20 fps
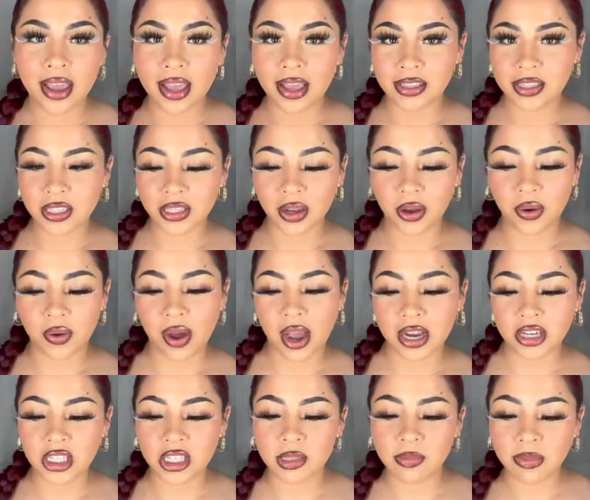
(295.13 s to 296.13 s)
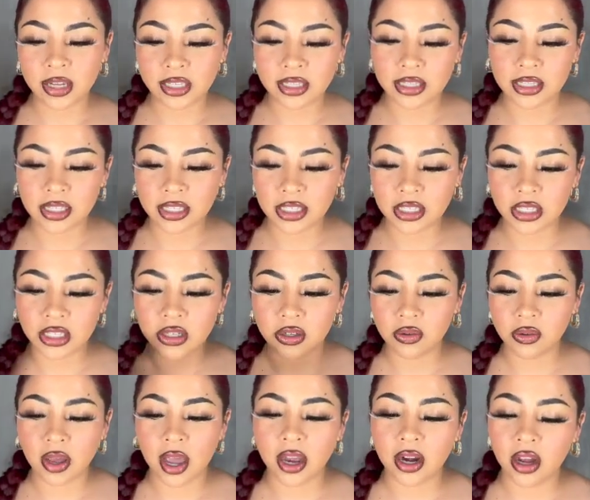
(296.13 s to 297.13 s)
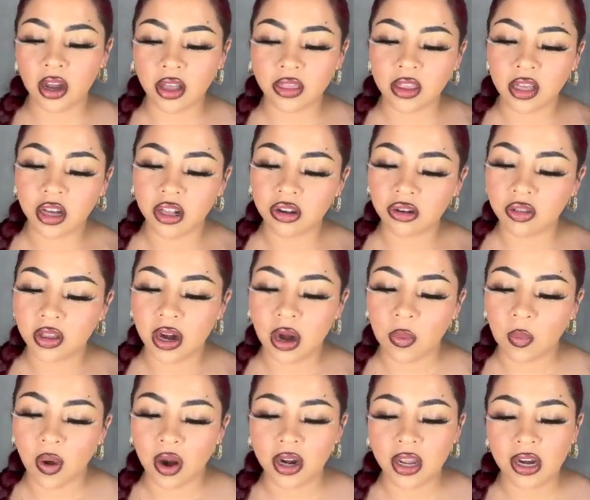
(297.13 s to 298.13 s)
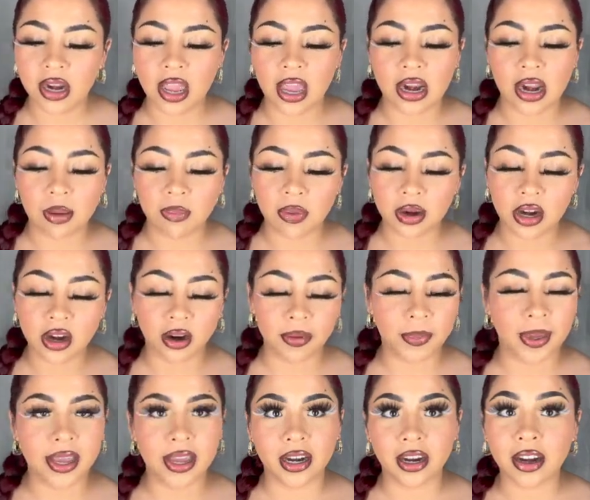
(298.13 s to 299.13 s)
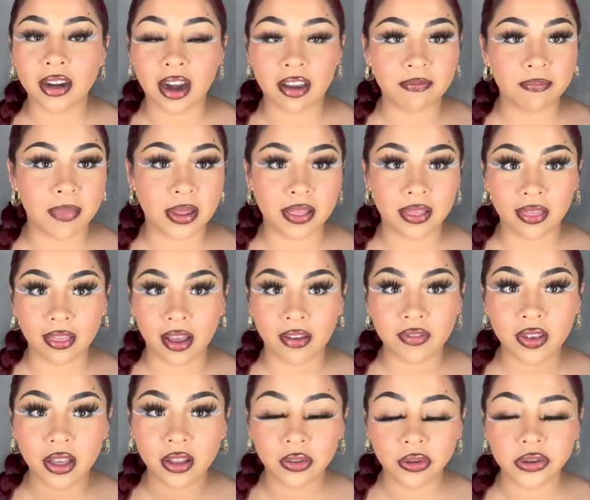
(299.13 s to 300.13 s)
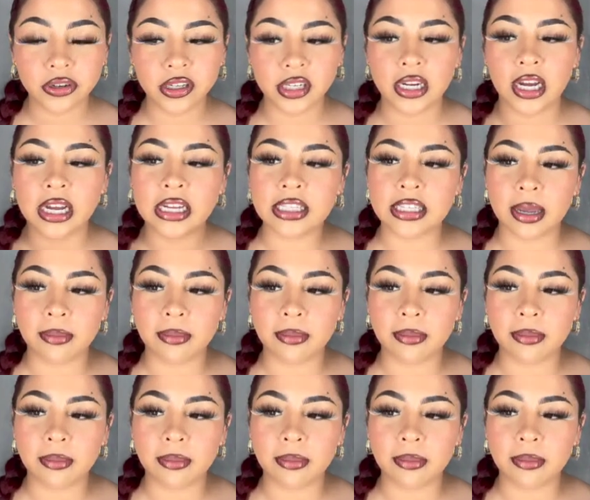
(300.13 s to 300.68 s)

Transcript: So I just mixed these two, kind of got the color that I wanted, and I put it on my hair, and I've been loving Lunar Tides.